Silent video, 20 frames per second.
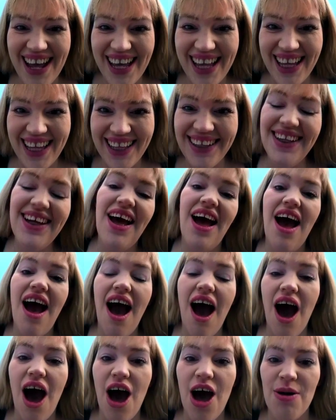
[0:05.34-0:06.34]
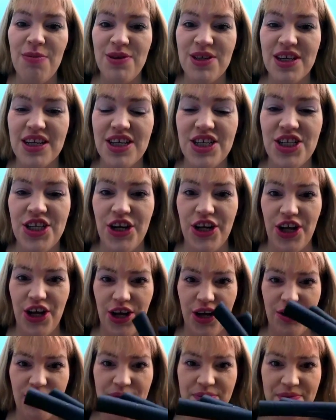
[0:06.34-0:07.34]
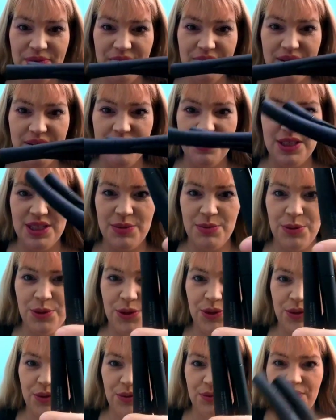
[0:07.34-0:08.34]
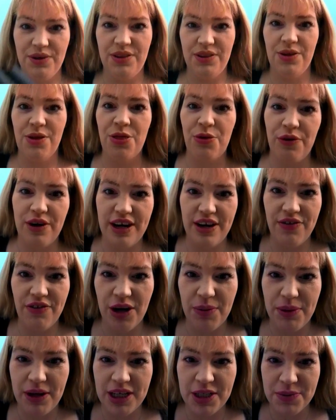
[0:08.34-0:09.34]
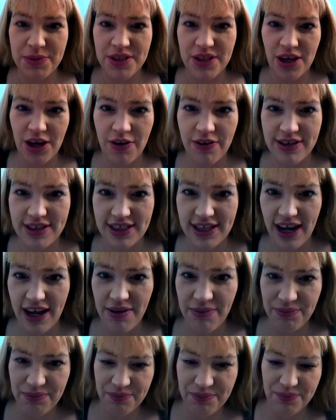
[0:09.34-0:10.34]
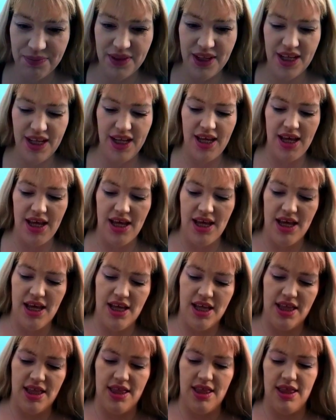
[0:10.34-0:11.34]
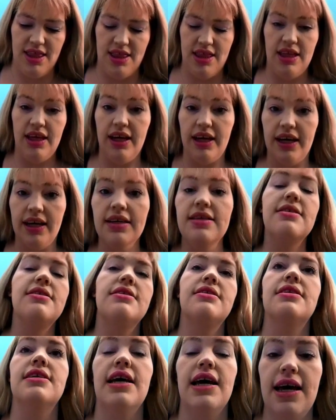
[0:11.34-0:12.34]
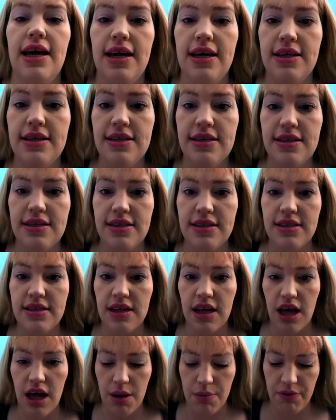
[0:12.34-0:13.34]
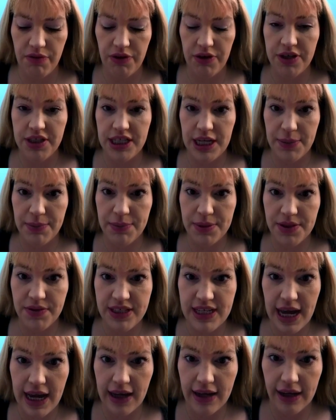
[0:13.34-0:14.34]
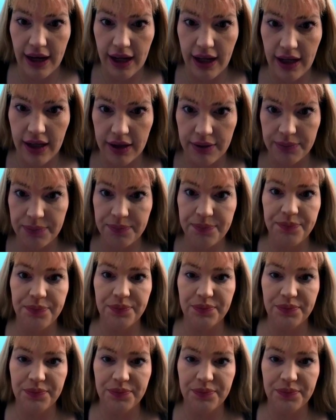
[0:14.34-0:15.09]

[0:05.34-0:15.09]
Hiya! I'm just going to show you some more with the 3D Fibre Lash Mascara today. This is um, a few tips for technique.